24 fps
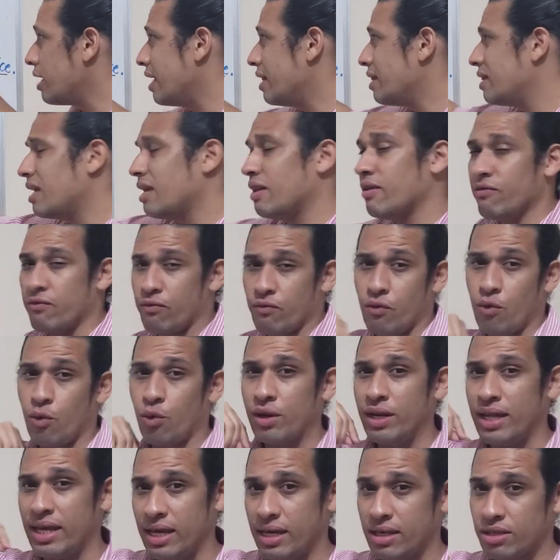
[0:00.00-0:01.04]
And then
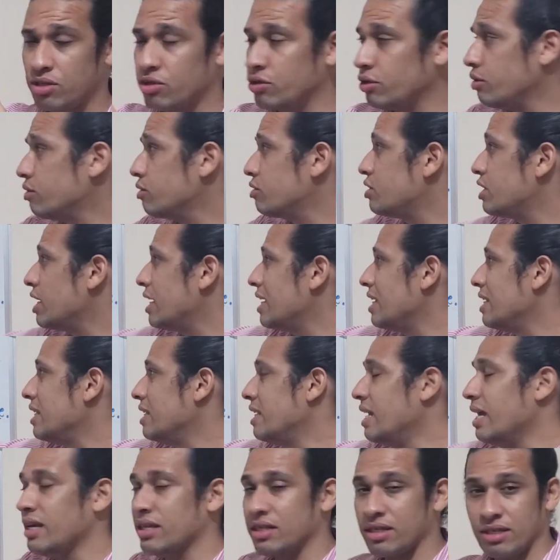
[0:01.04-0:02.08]
for the answer, you say
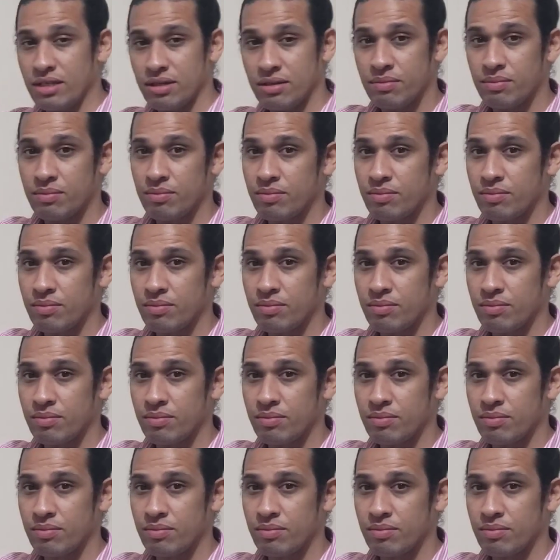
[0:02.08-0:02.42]
yes,